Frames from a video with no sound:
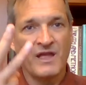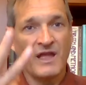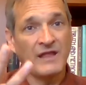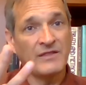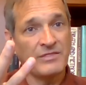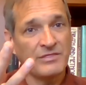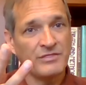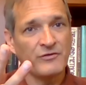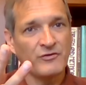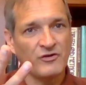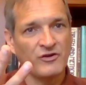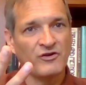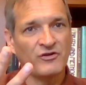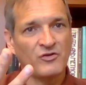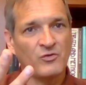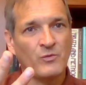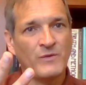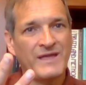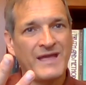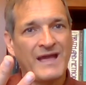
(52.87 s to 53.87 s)
And
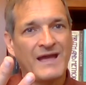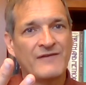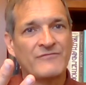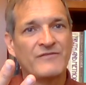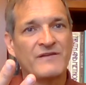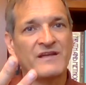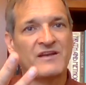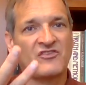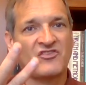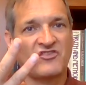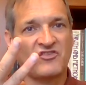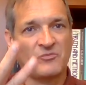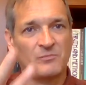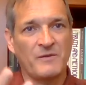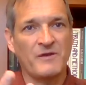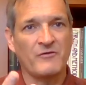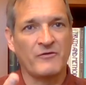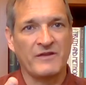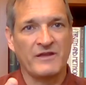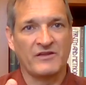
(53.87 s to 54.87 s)
third, we have
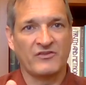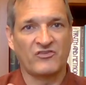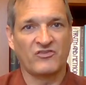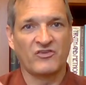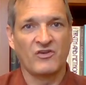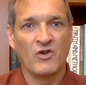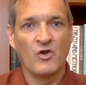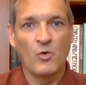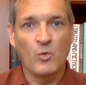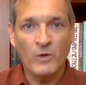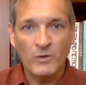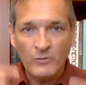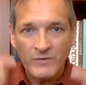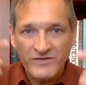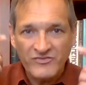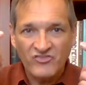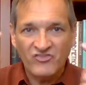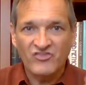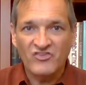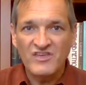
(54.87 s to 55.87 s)
experience, what
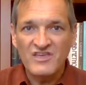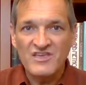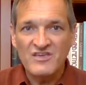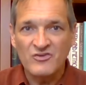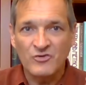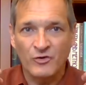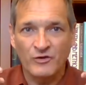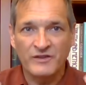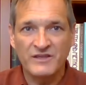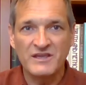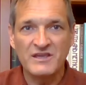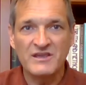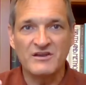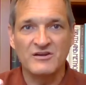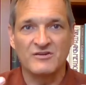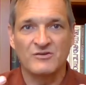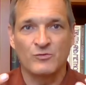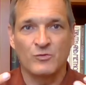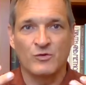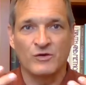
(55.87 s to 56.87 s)
we see or
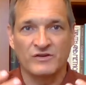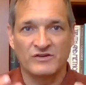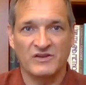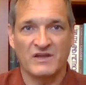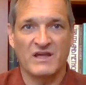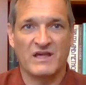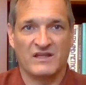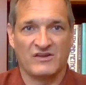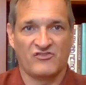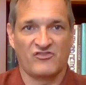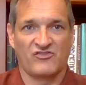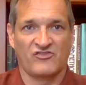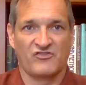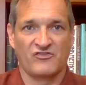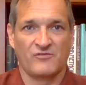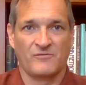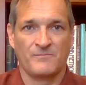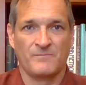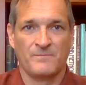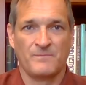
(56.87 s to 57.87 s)
hear or
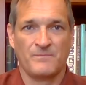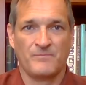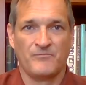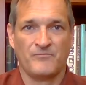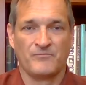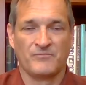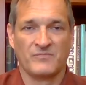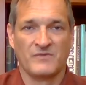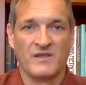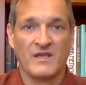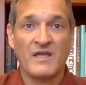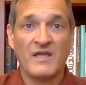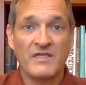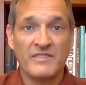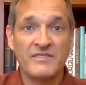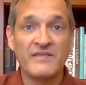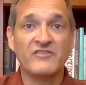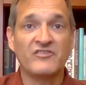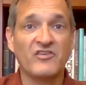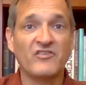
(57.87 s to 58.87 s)
touch.
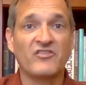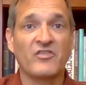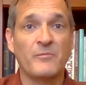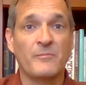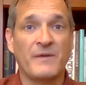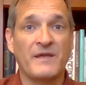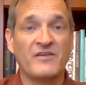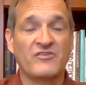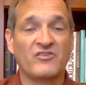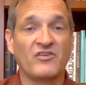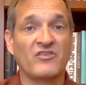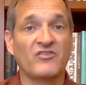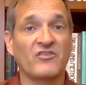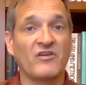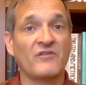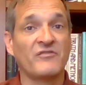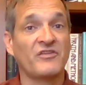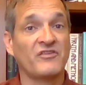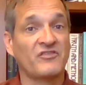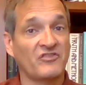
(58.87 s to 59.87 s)
This is the basis
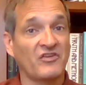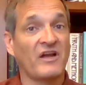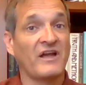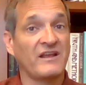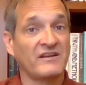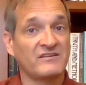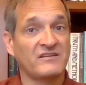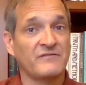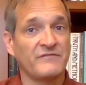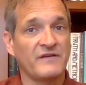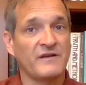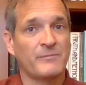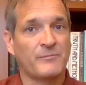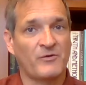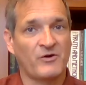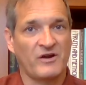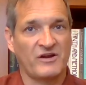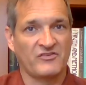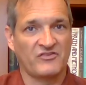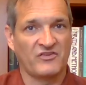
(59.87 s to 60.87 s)
of the scientific
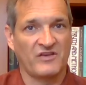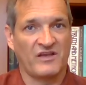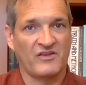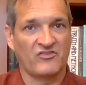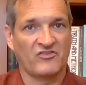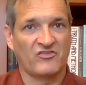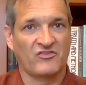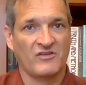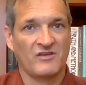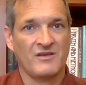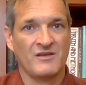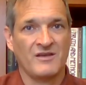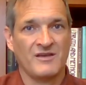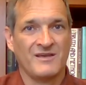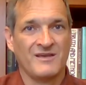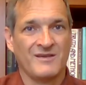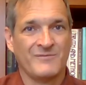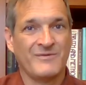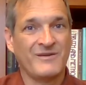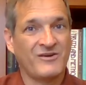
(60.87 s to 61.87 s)
process
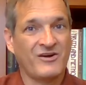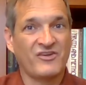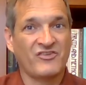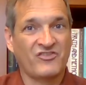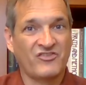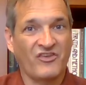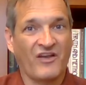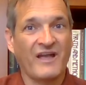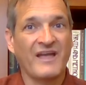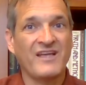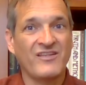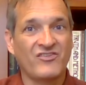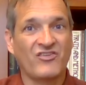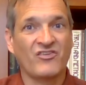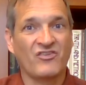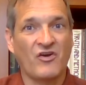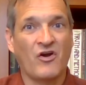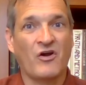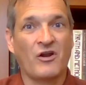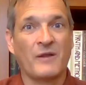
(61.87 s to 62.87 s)
because science
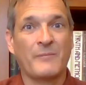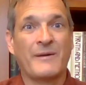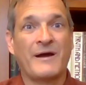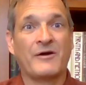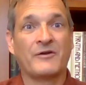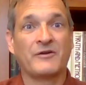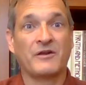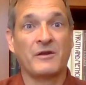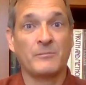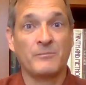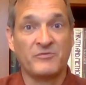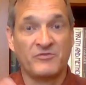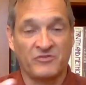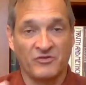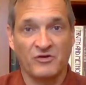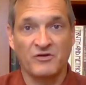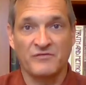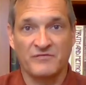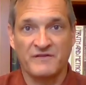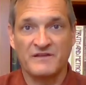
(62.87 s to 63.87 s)
is all about
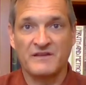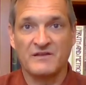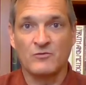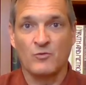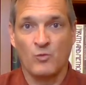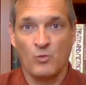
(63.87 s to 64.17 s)
observing